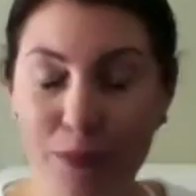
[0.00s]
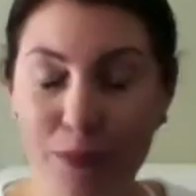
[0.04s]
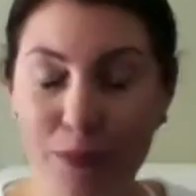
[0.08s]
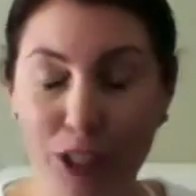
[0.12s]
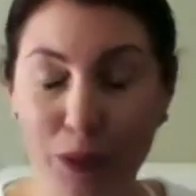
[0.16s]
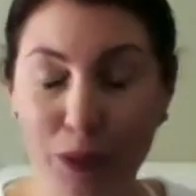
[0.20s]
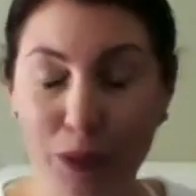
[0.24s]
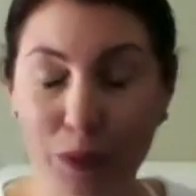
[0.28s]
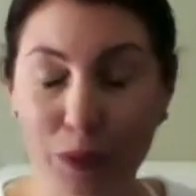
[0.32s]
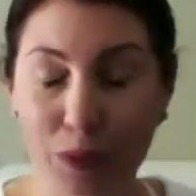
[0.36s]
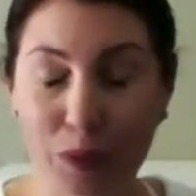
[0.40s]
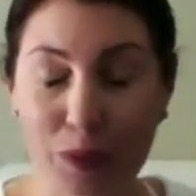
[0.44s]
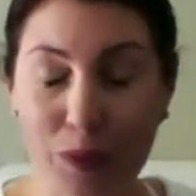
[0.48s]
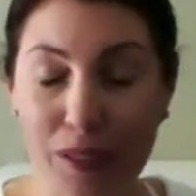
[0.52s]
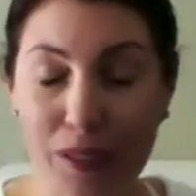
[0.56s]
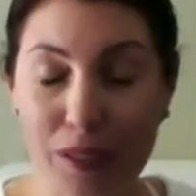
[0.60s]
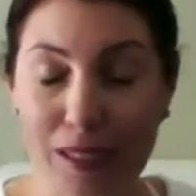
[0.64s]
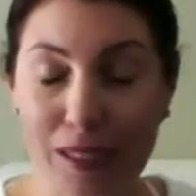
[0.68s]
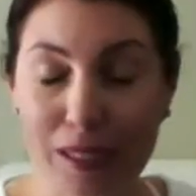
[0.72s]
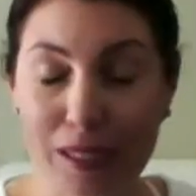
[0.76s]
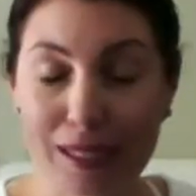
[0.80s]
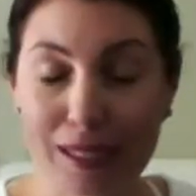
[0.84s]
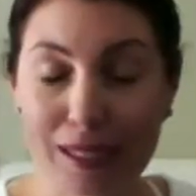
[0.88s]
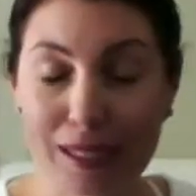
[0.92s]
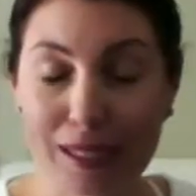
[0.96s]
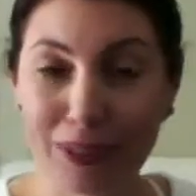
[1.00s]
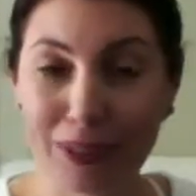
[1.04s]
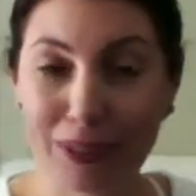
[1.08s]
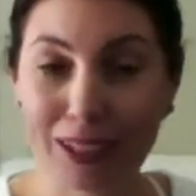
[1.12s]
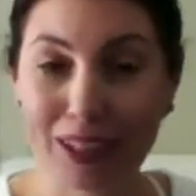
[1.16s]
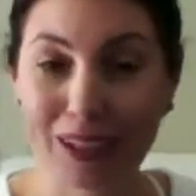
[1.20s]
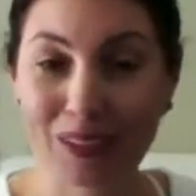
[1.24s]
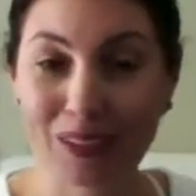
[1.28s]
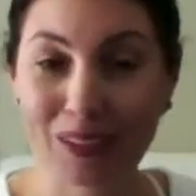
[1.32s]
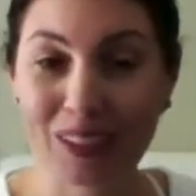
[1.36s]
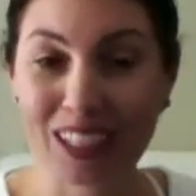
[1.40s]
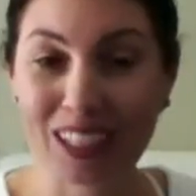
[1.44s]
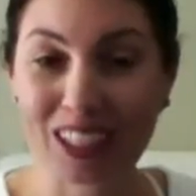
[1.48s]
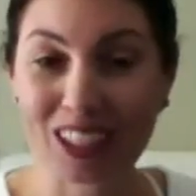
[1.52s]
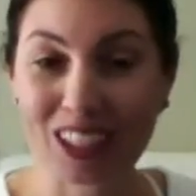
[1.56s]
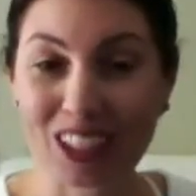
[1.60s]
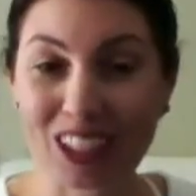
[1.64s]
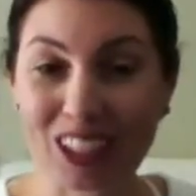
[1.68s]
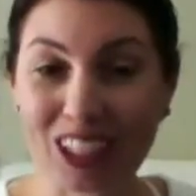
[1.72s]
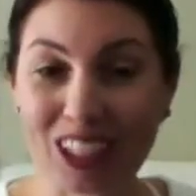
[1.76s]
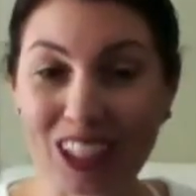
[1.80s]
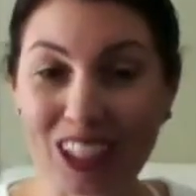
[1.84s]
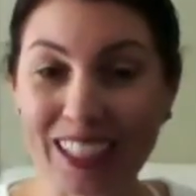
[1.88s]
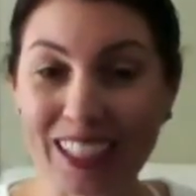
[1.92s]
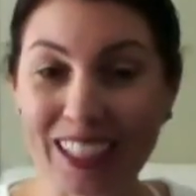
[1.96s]
sorry, what was the second part of the
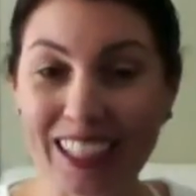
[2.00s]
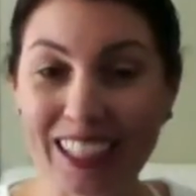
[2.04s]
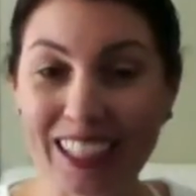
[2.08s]
question?